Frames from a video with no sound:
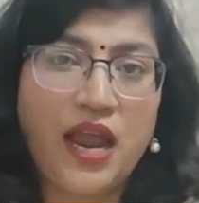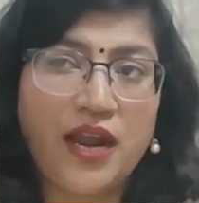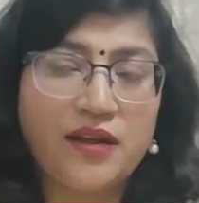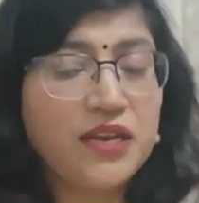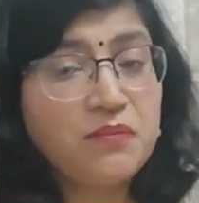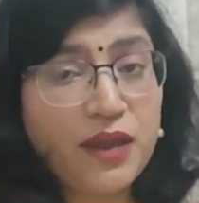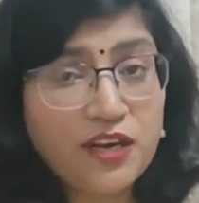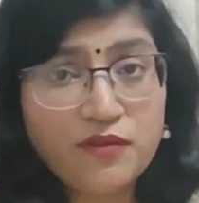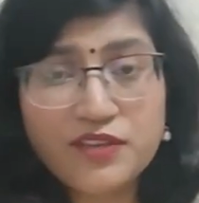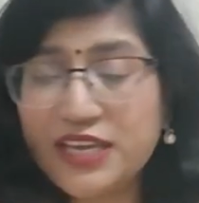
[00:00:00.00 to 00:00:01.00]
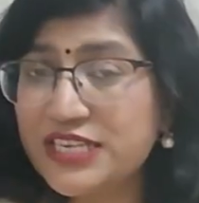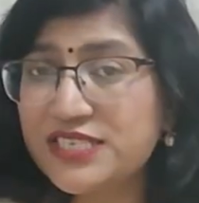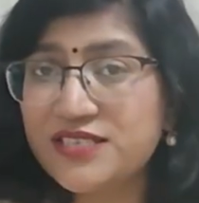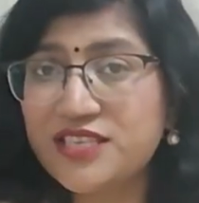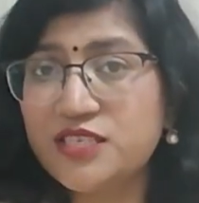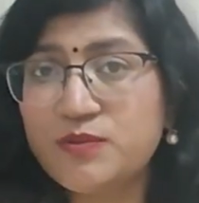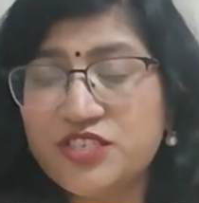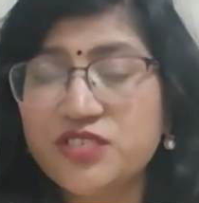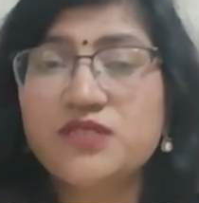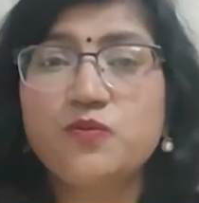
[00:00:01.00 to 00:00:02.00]
And in many of the cases, these
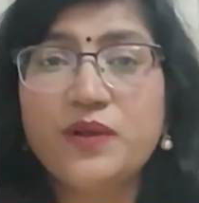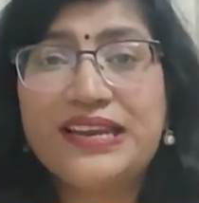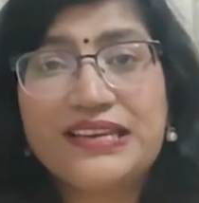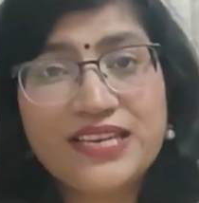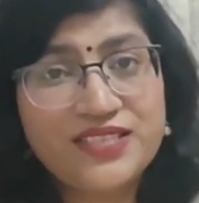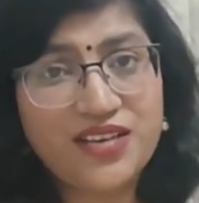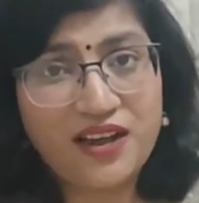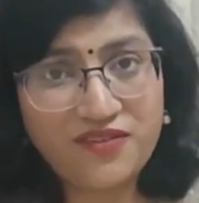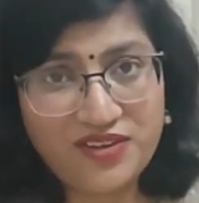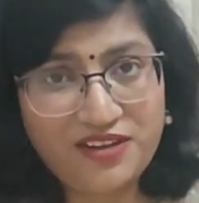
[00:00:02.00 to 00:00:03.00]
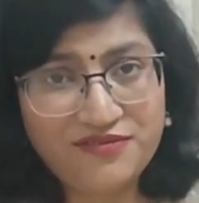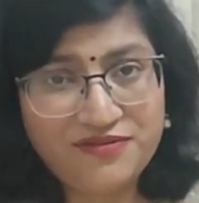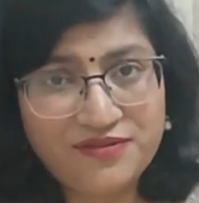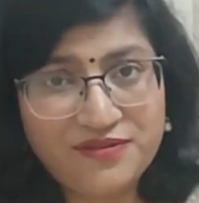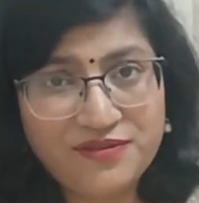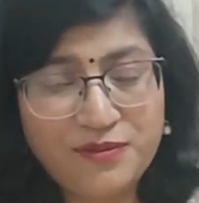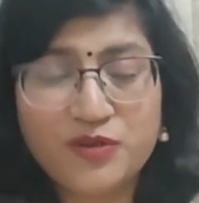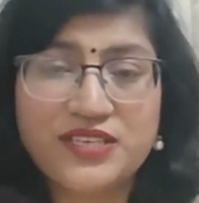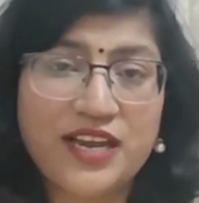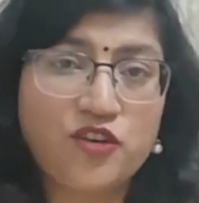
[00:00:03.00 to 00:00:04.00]
patients will need IVF
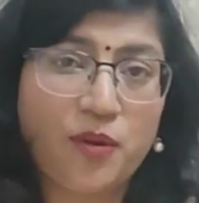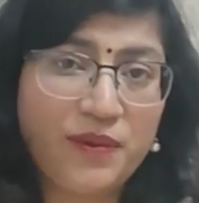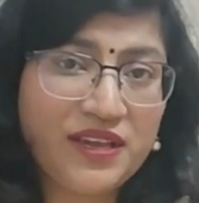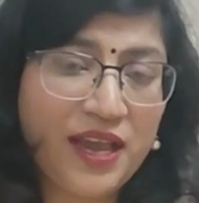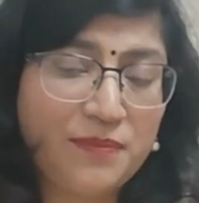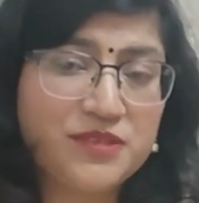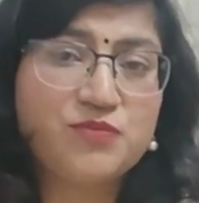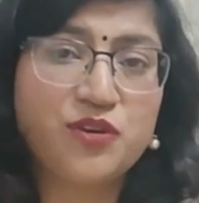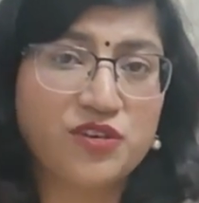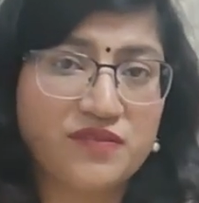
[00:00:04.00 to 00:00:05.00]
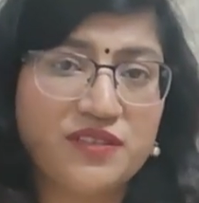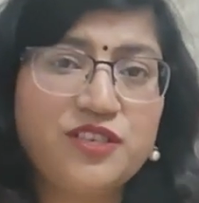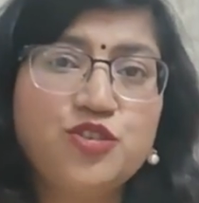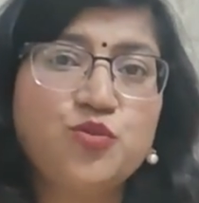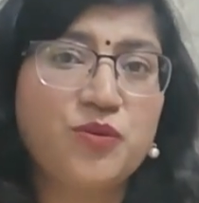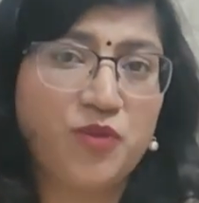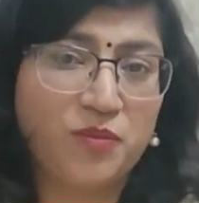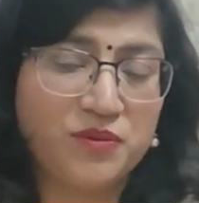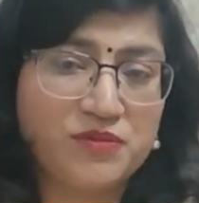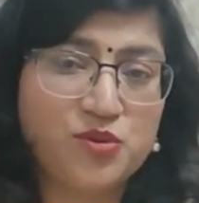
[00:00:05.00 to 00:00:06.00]
because ectopic happens because of the tubal
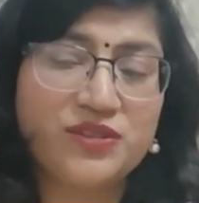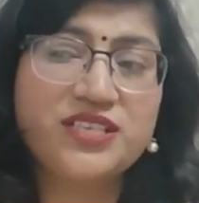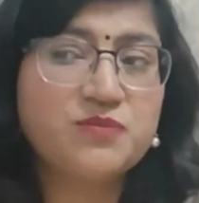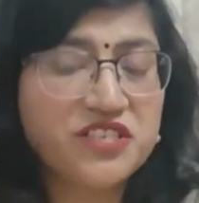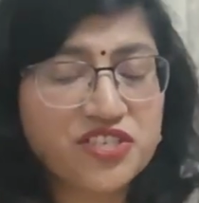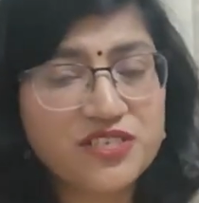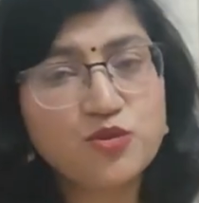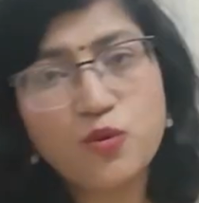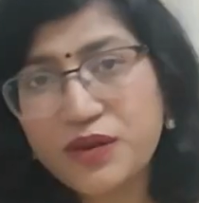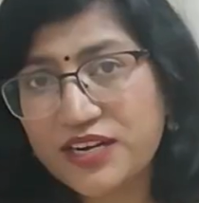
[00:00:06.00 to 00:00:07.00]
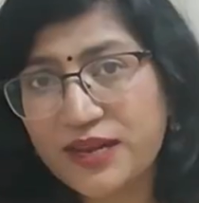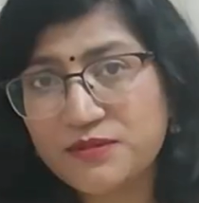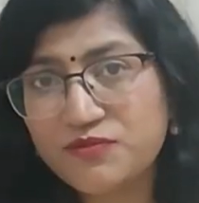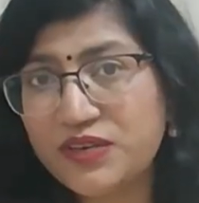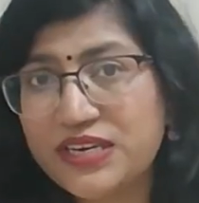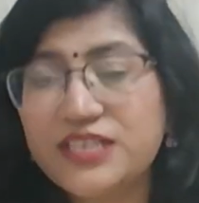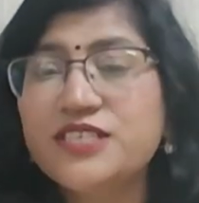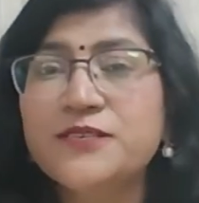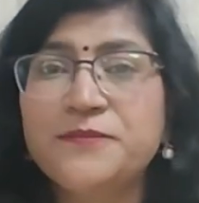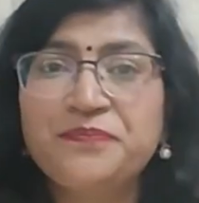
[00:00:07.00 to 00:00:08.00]
problem. So these patients so many times will
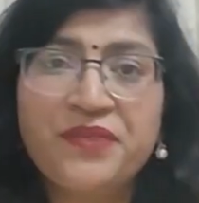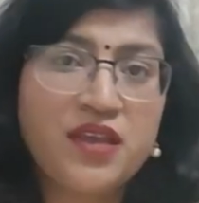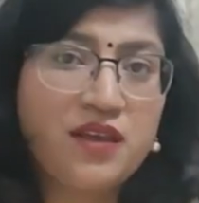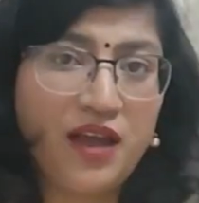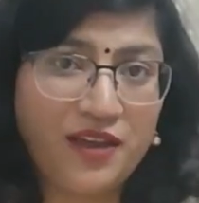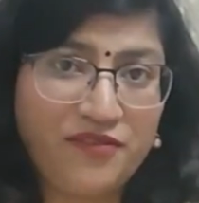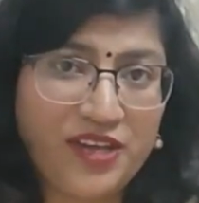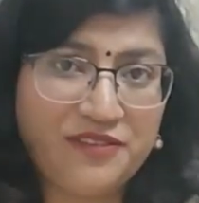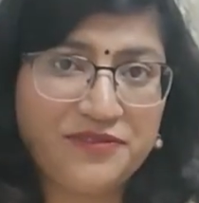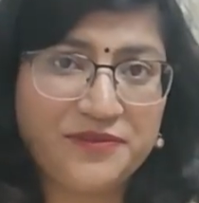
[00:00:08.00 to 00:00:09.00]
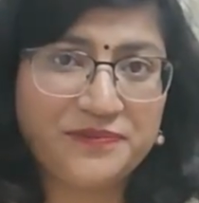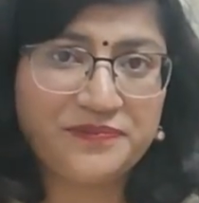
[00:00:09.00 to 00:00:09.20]
need IVF.